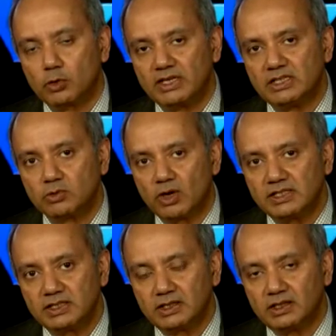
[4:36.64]

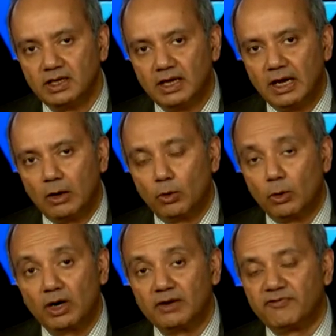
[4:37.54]
2020, we
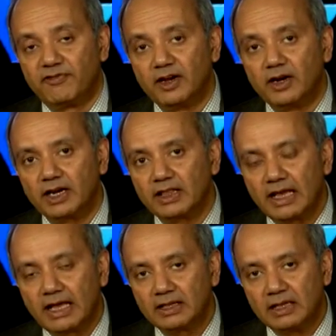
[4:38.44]
were fearing
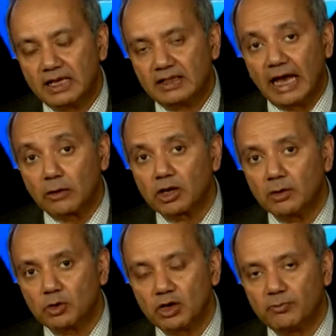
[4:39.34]
that the
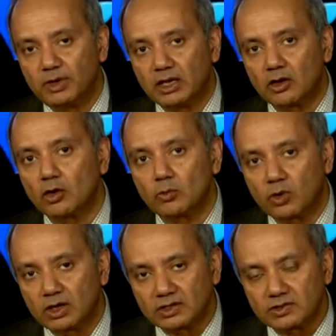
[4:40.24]
outcome could have been a lot
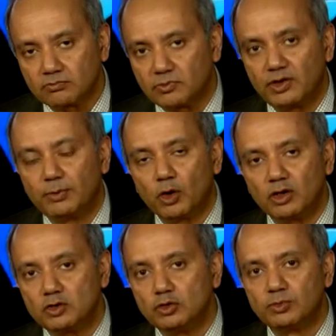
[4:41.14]
worse.
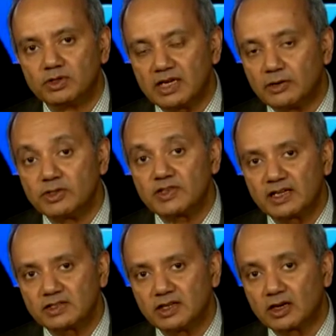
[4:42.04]
3.2%, a
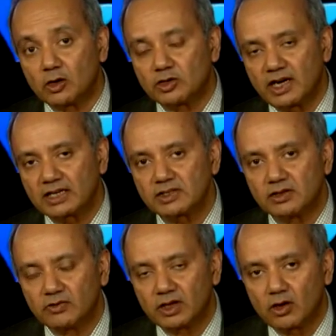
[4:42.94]
recession, a contraction
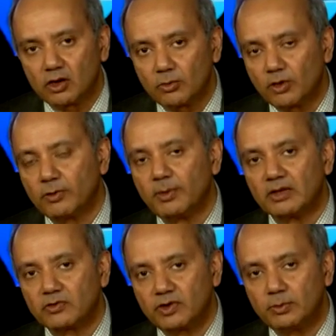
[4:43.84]
of the economy of
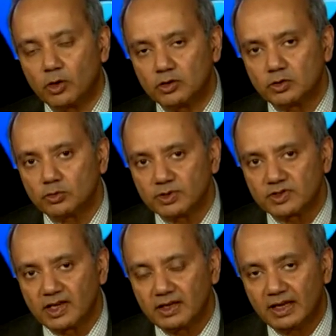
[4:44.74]
about
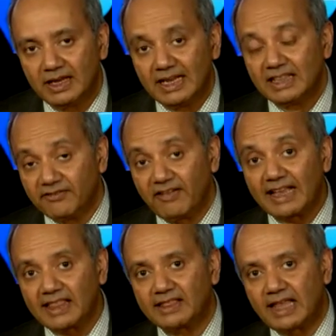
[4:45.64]
3.2%. The
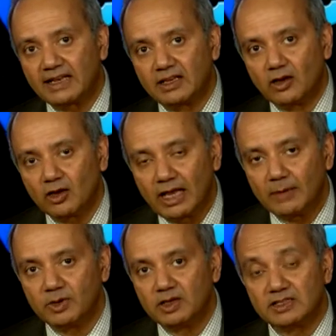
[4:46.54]
fact that that did not
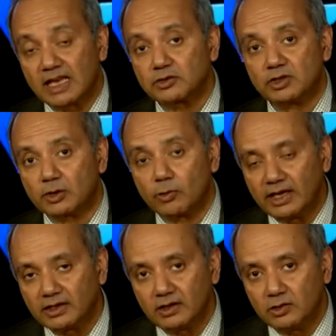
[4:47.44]
happen is actually
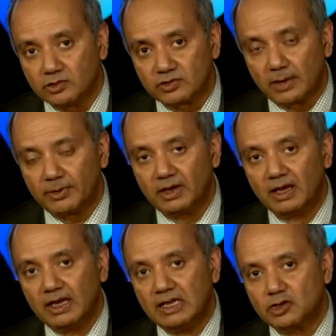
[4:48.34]
great news. I mean,
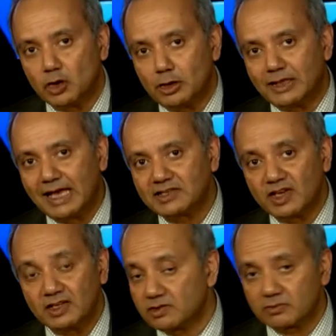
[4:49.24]
so in that
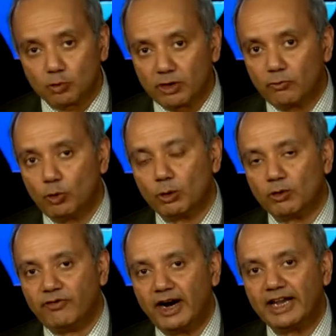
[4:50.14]
sense, we were
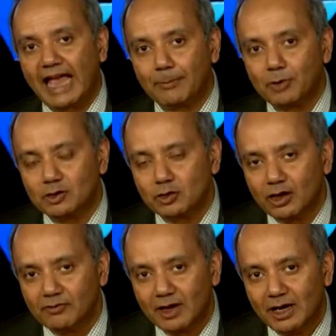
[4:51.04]
very happy to
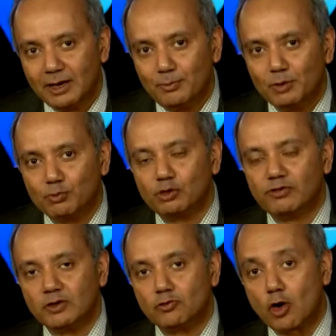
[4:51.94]
have been
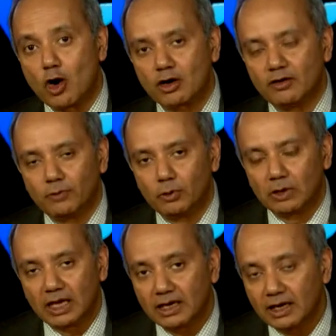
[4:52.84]
proven wrong, if you
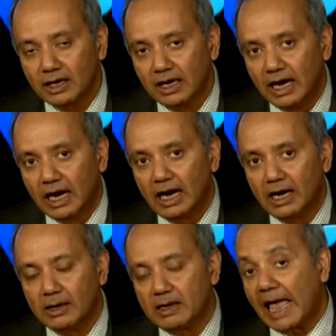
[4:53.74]
like.
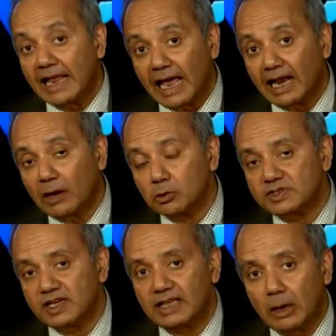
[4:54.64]
And I would
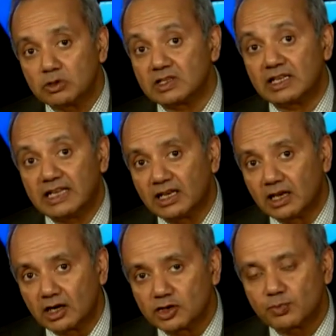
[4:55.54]
say that was in
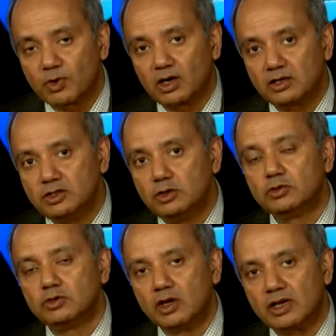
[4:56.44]
large part due
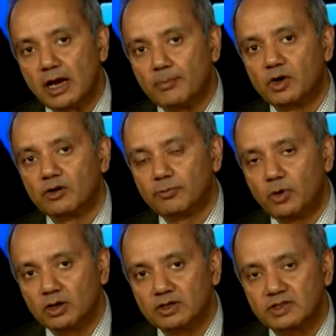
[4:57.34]
to a number of
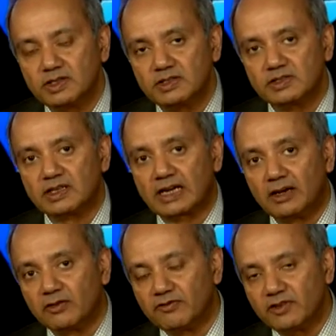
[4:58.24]
policies, the
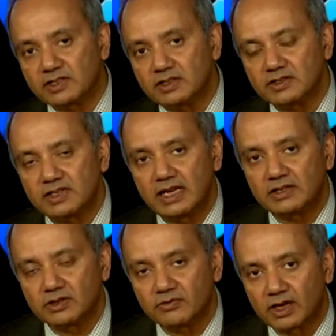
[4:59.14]
kind of the fiscal
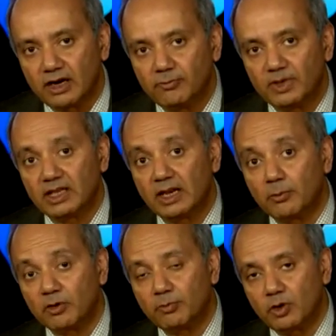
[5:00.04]
stance of the government,
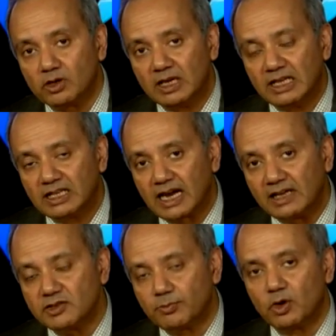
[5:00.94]
the kinds of